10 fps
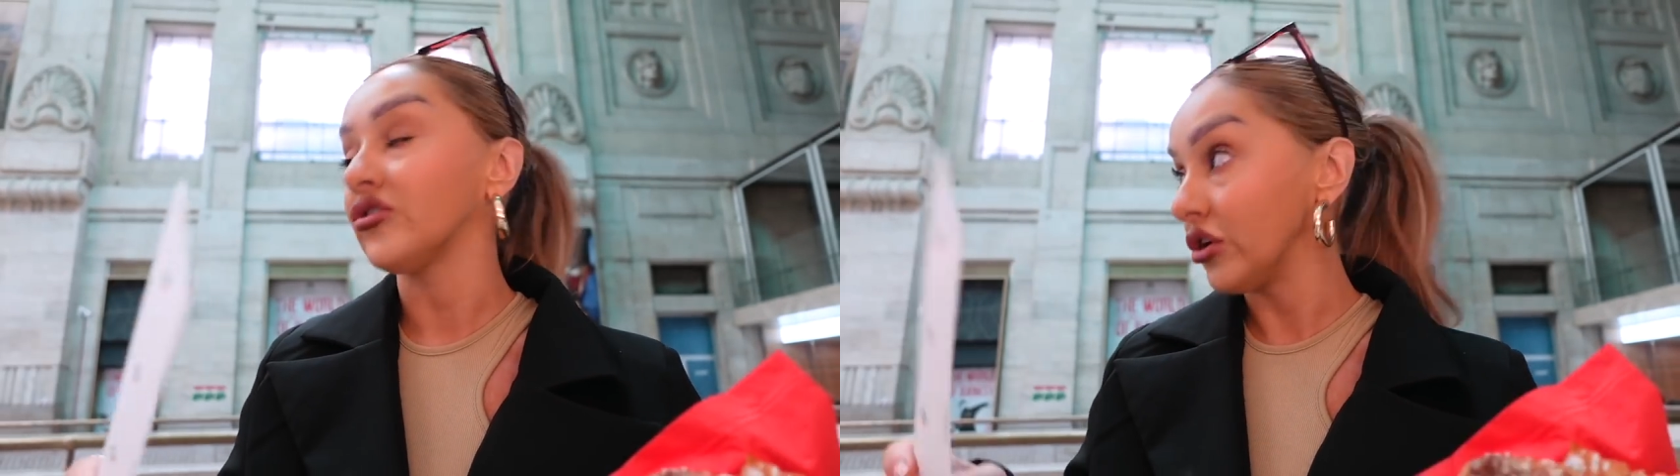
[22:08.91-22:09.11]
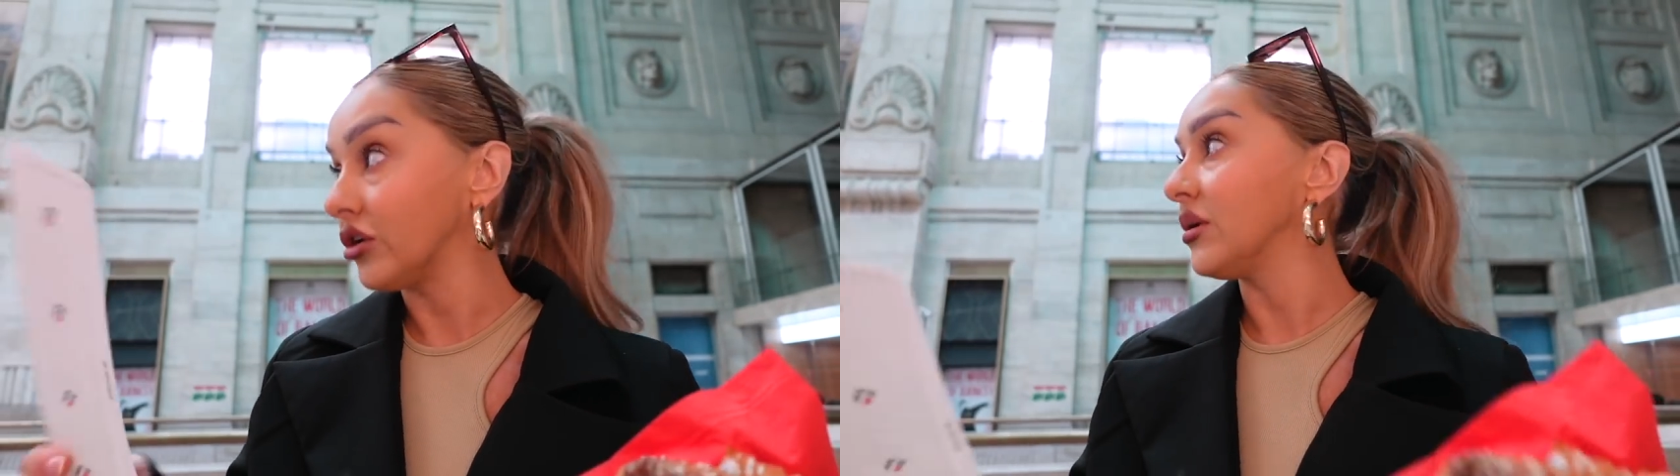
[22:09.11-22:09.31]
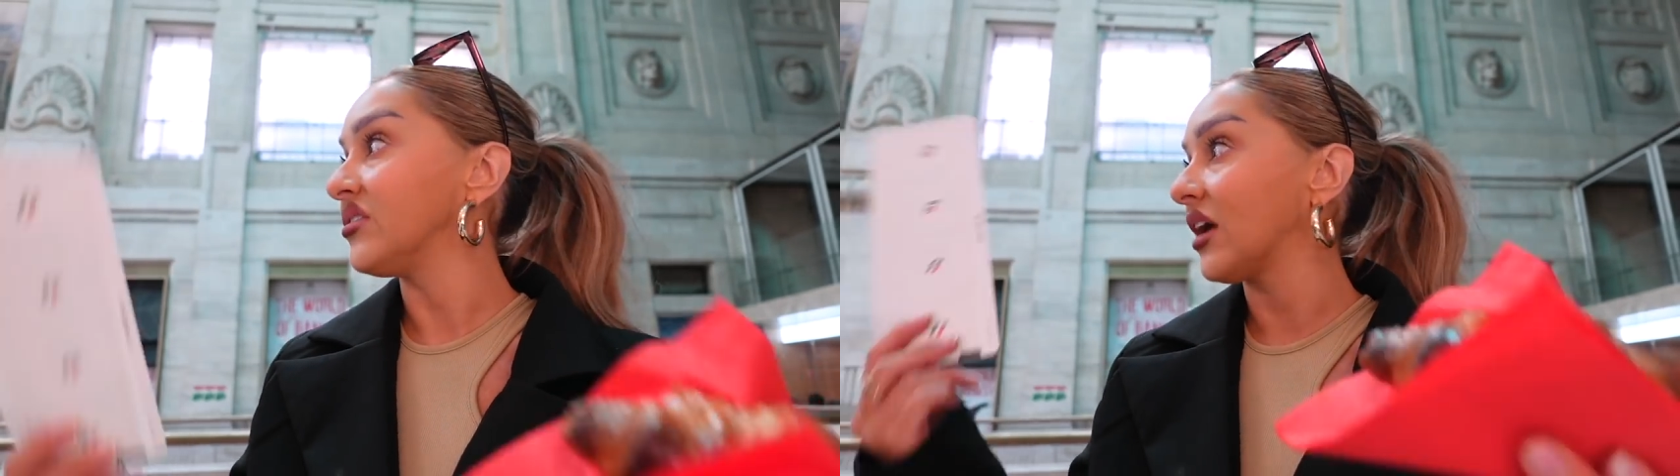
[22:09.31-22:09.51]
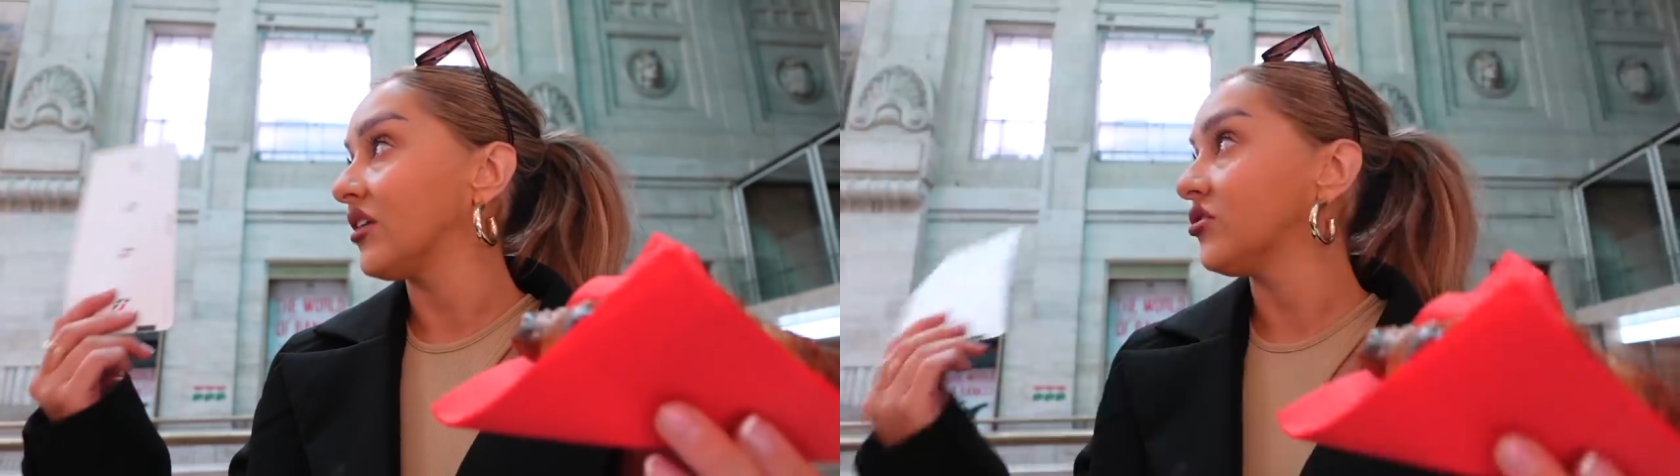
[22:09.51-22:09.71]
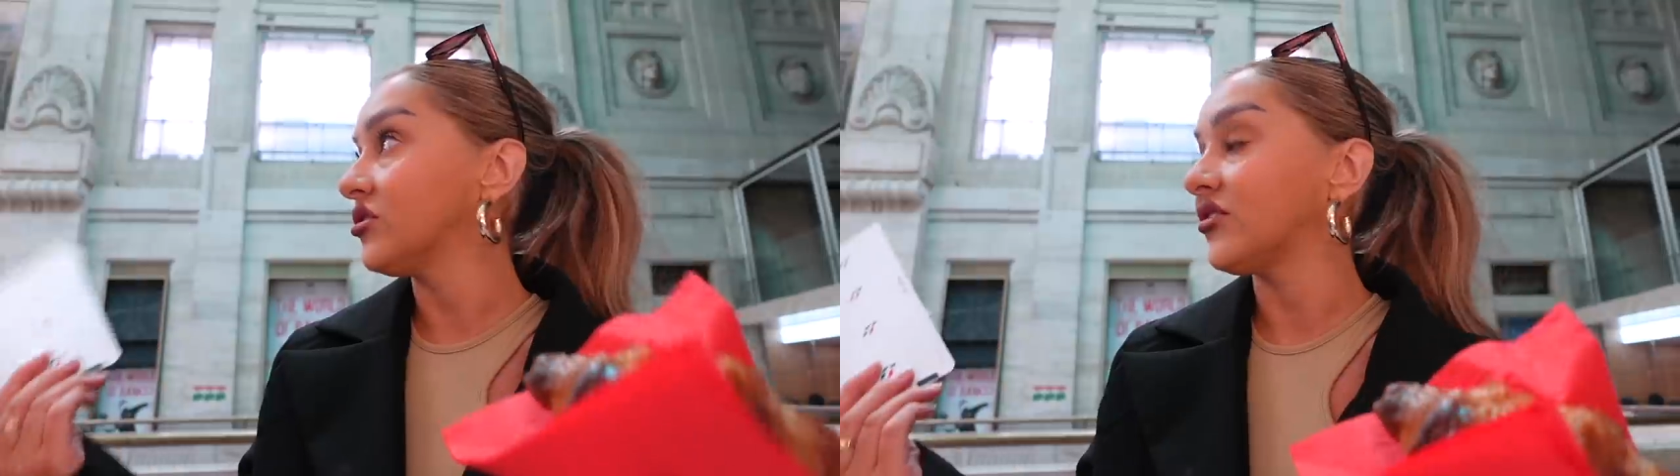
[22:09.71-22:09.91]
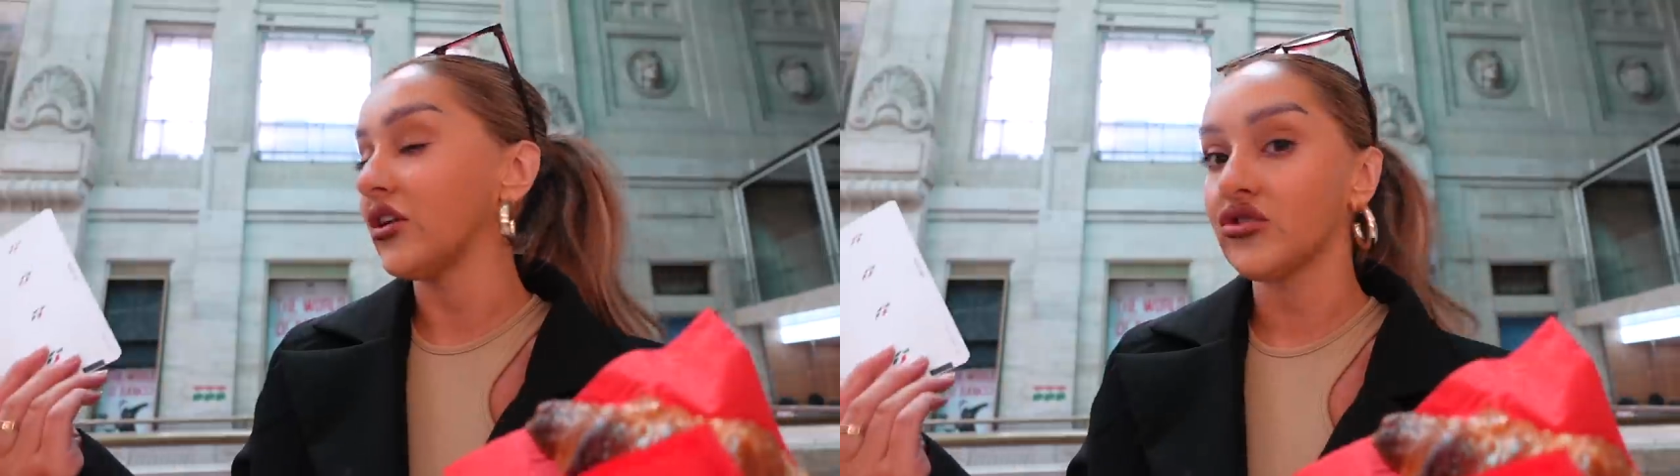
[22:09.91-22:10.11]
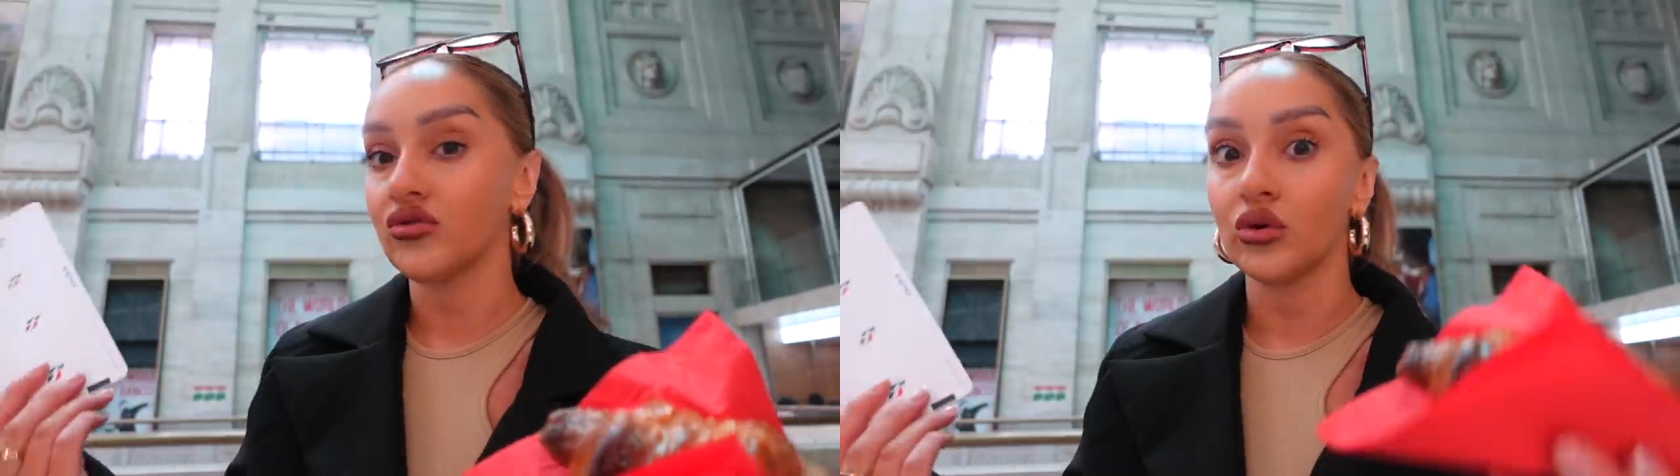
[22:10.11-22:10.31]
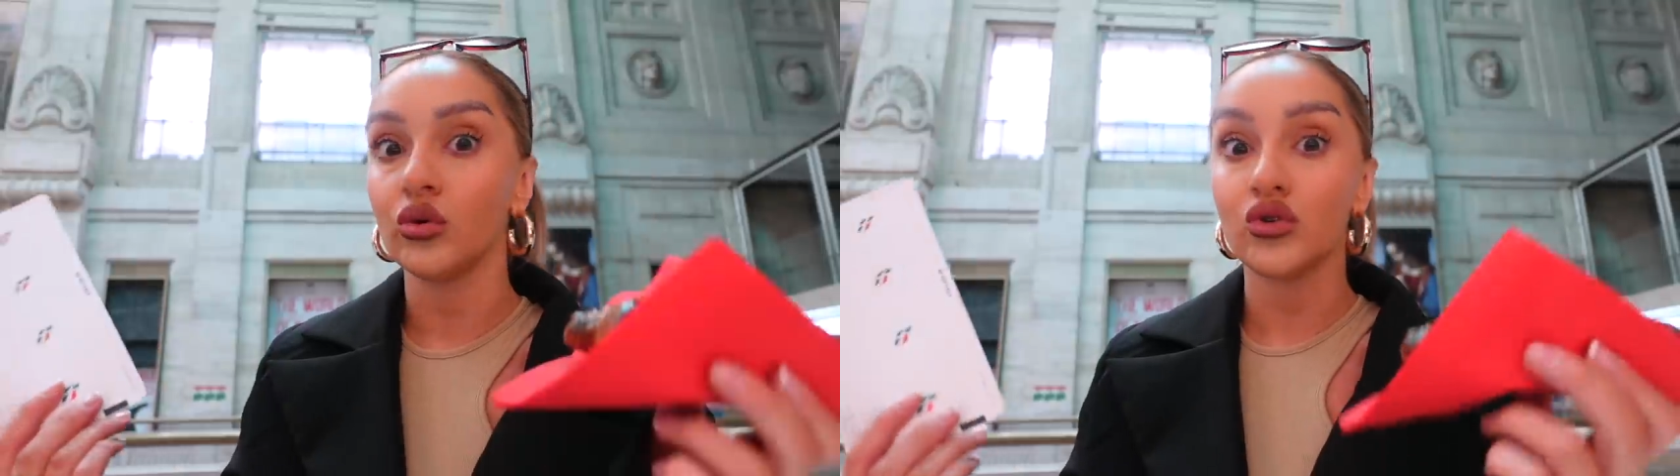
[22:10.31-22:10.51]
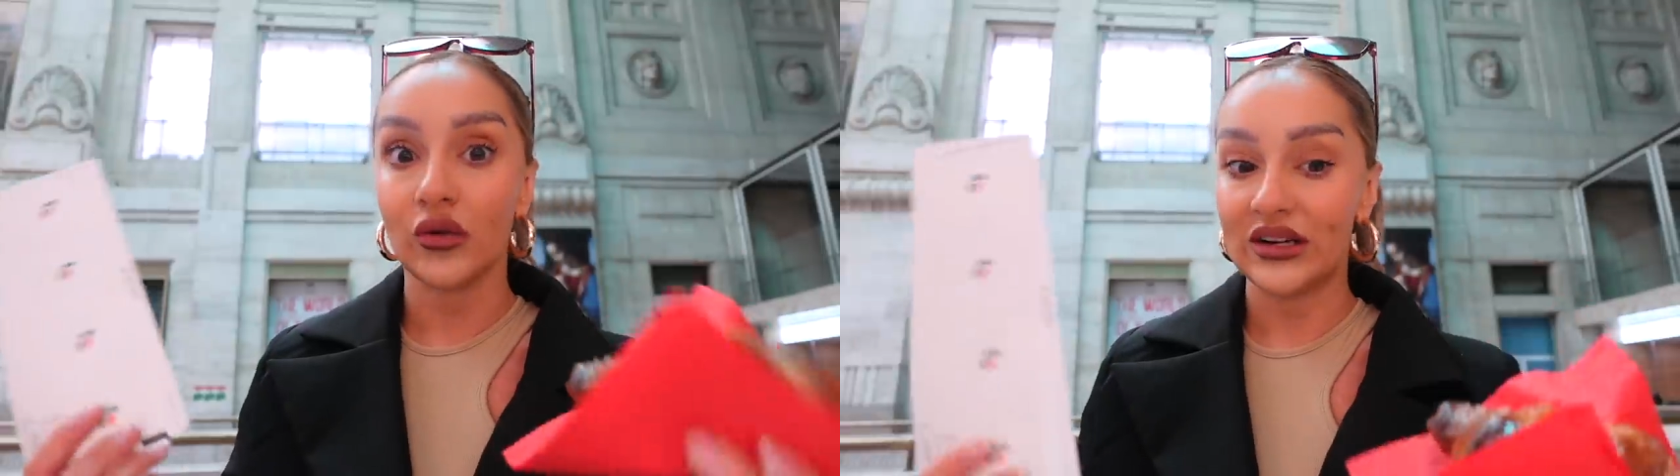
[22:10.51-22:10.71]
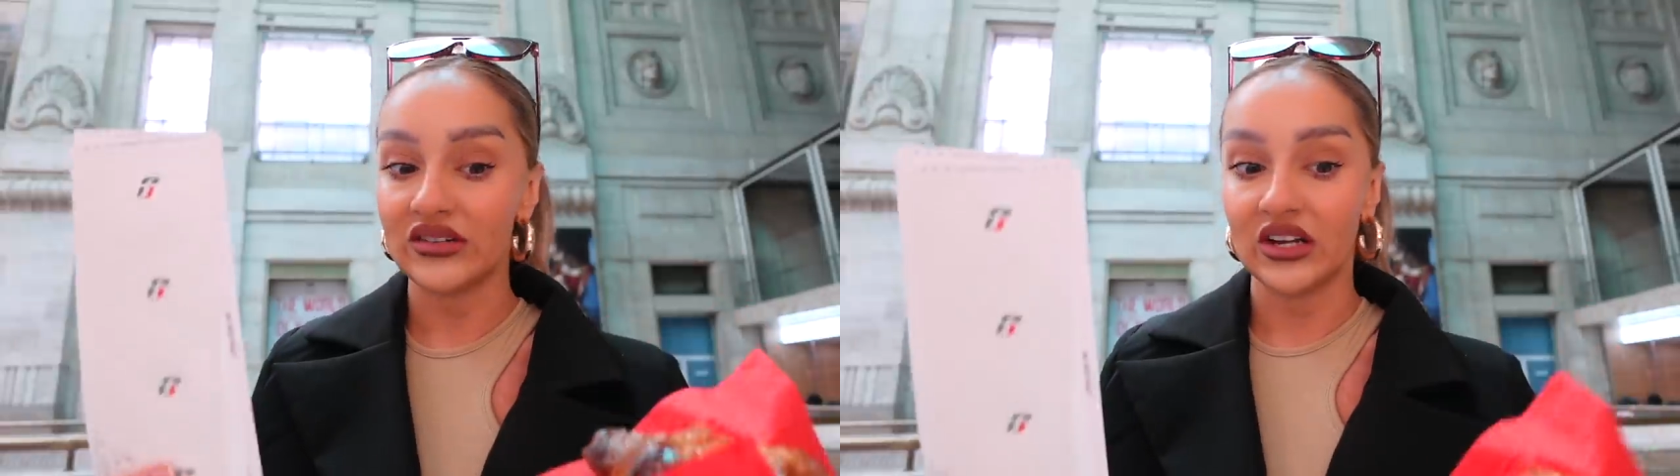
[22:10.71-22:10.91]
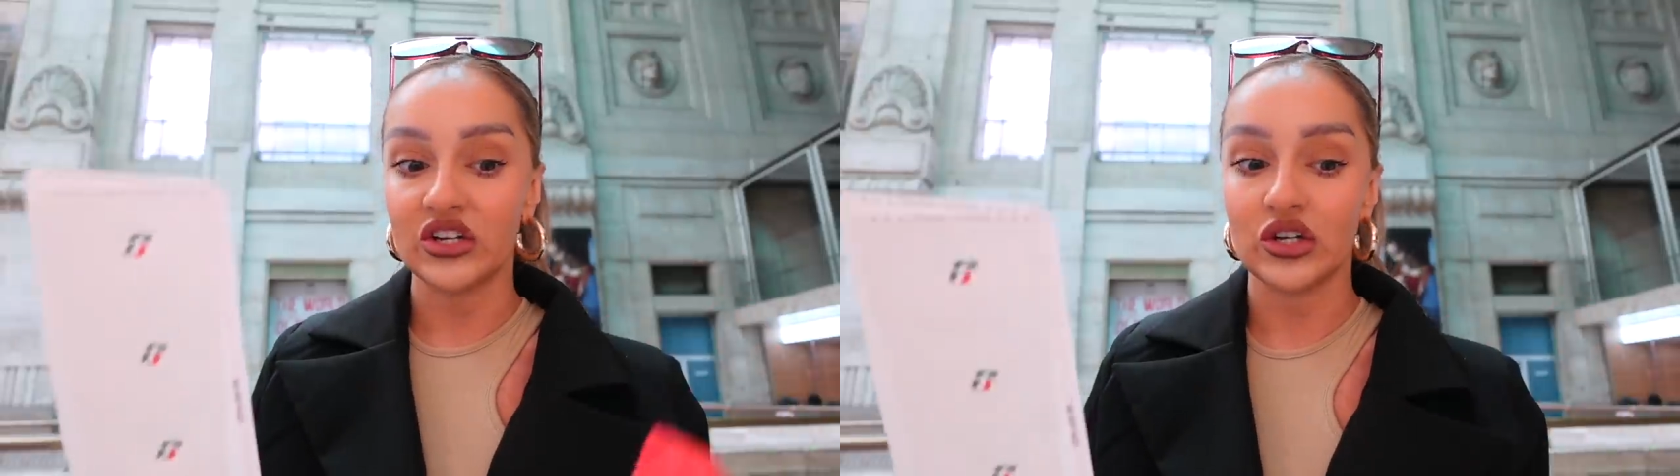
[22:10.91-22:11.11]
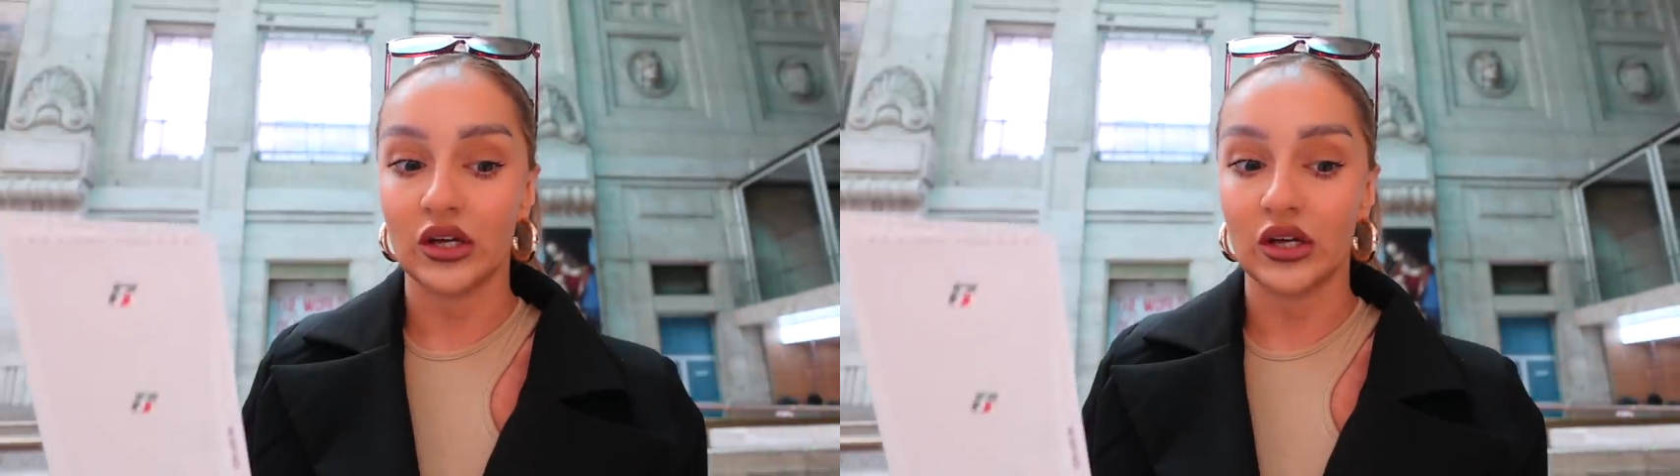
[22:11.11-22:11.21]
is get to the central train station